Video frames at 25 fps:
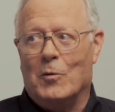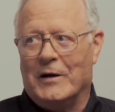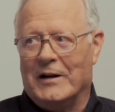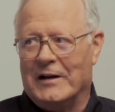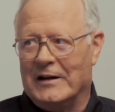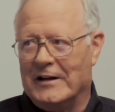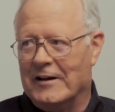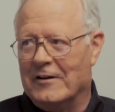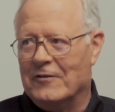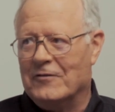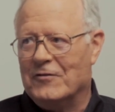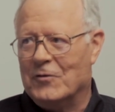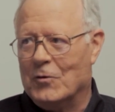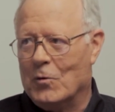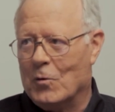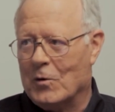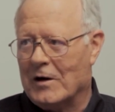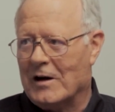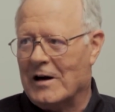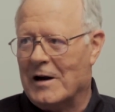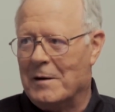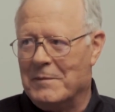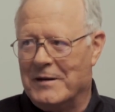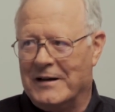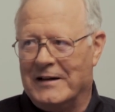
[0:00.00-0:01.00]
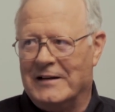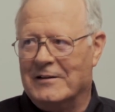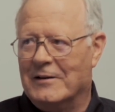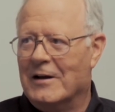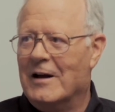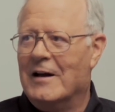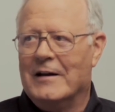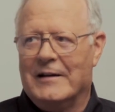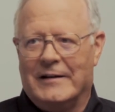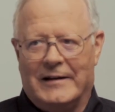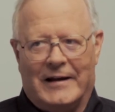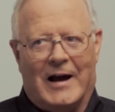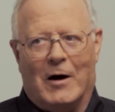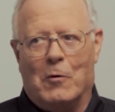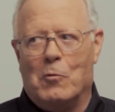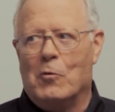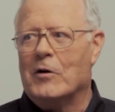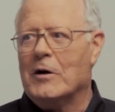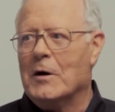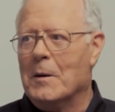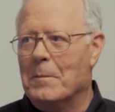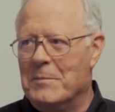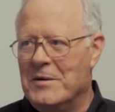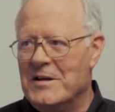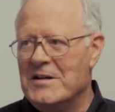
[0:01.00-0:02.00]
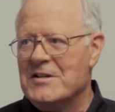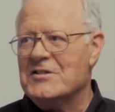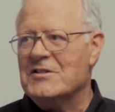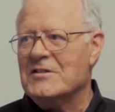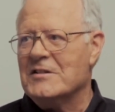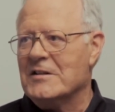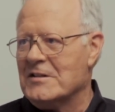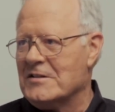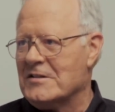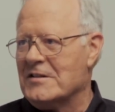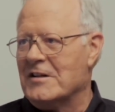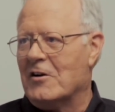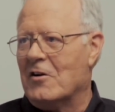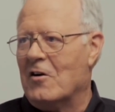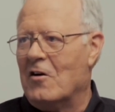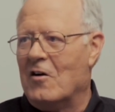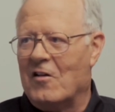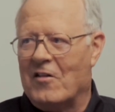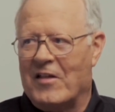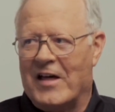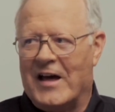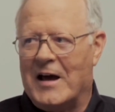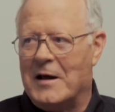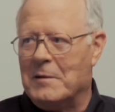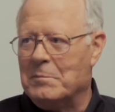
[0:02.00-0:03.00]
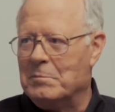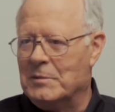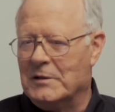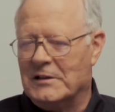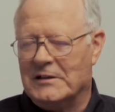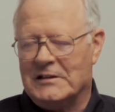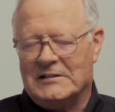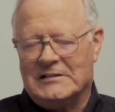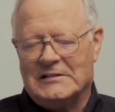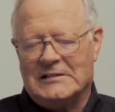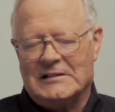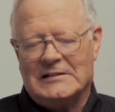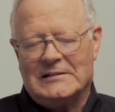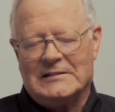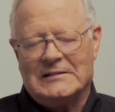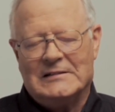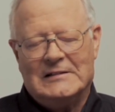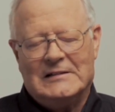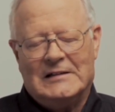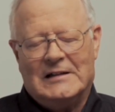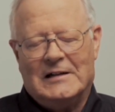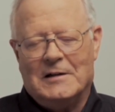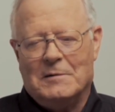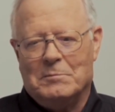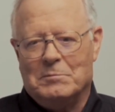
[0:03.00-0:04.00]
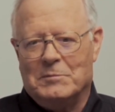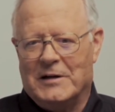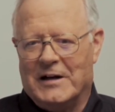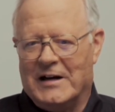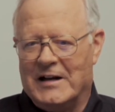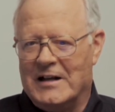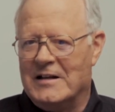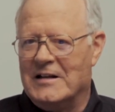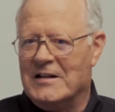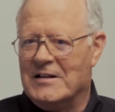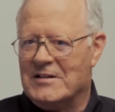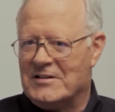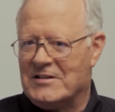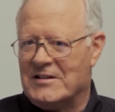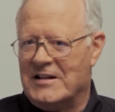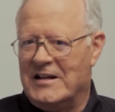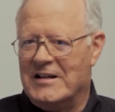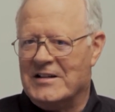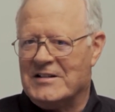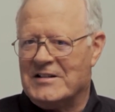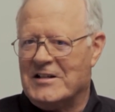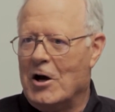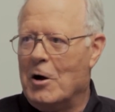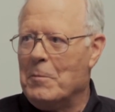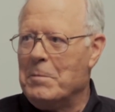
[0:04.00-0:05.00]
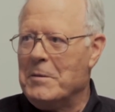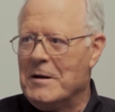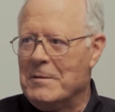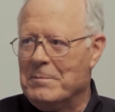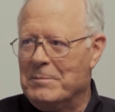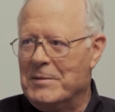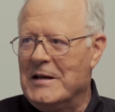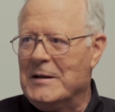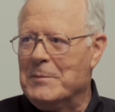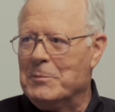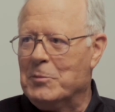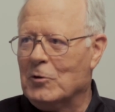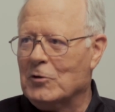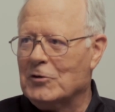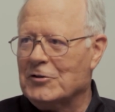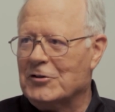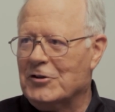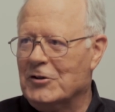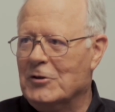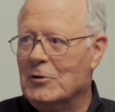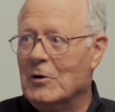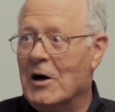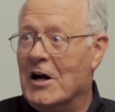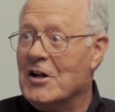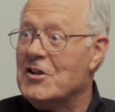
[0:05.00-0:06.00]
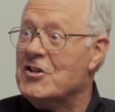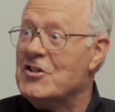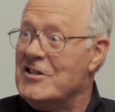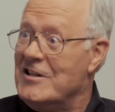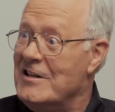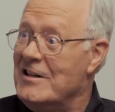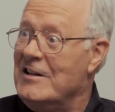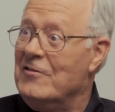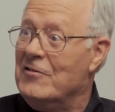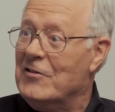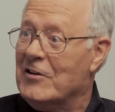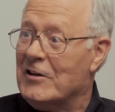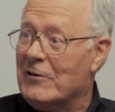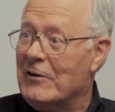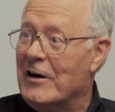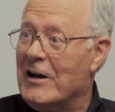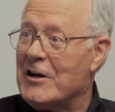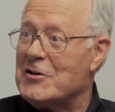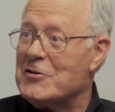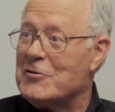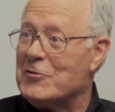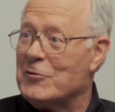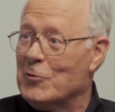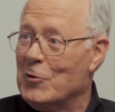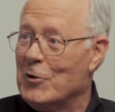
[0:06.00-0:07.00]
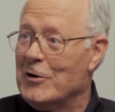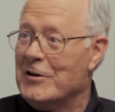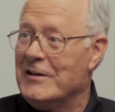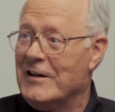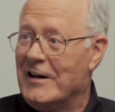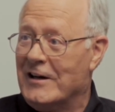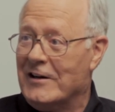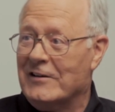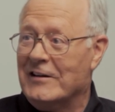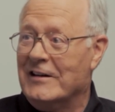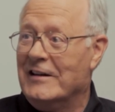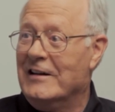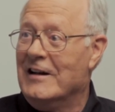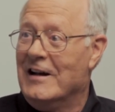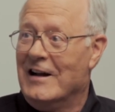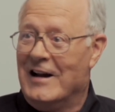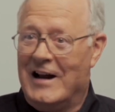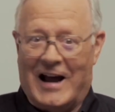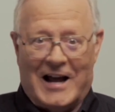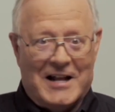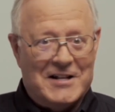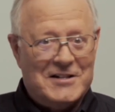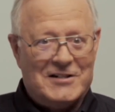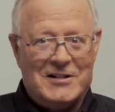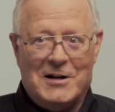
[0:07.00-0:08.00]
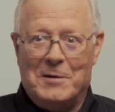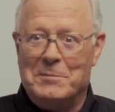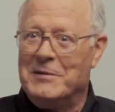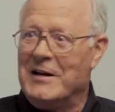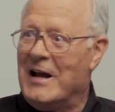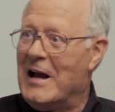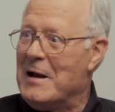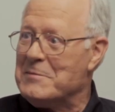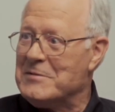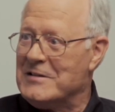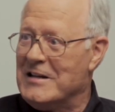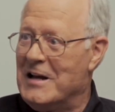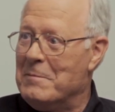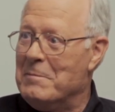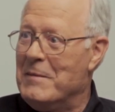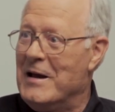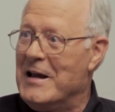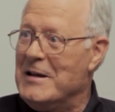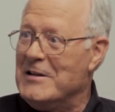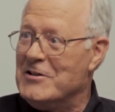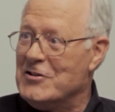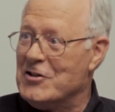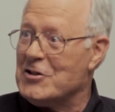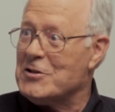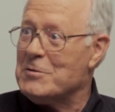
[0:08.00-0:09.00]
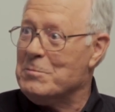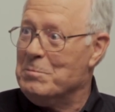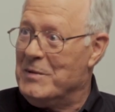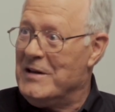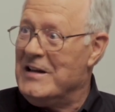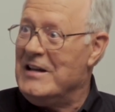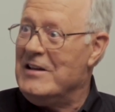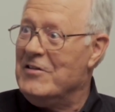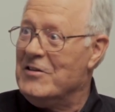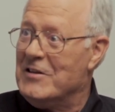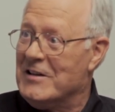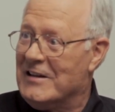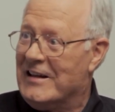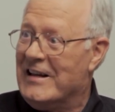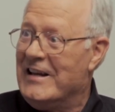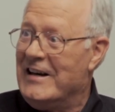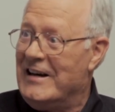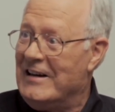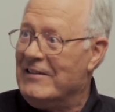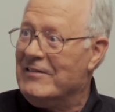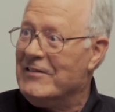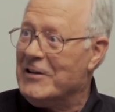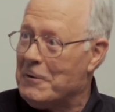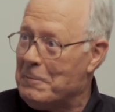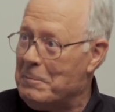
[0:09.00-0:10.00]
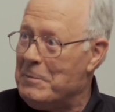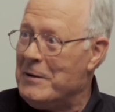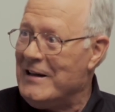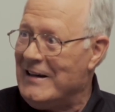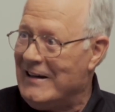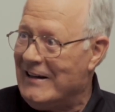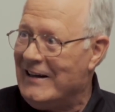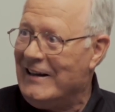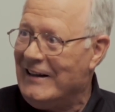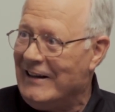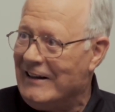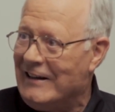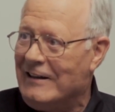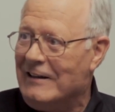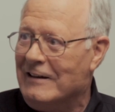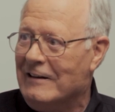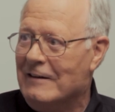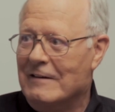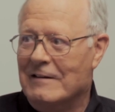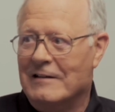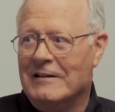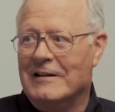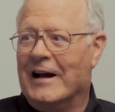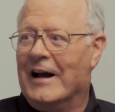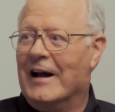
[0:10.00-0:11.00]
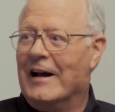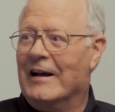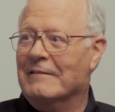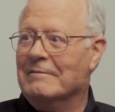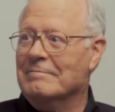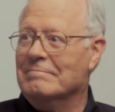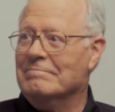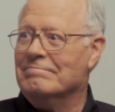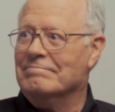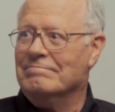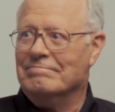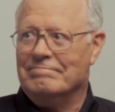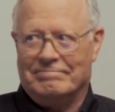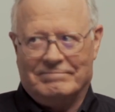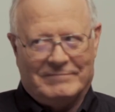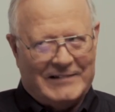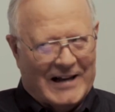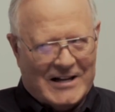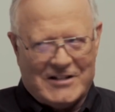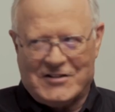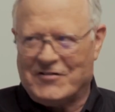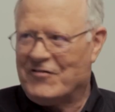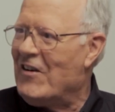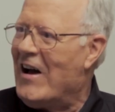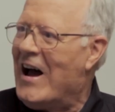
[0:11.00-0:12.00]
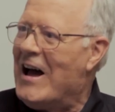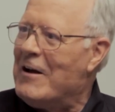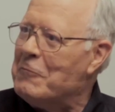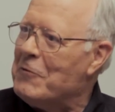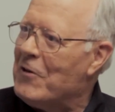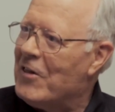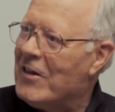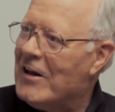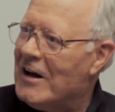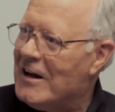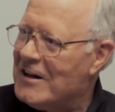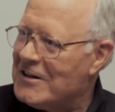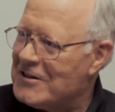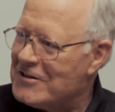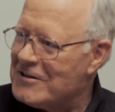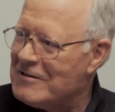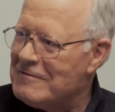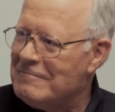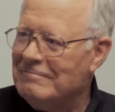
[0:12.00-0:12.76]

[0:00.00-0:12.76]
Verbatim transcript: we live for. I mean, yeah, we're a business and all that, but. Uh, but it's it's helping people to achieve their extraordinary and sometimes that may just be getting their PE and that's fine with us.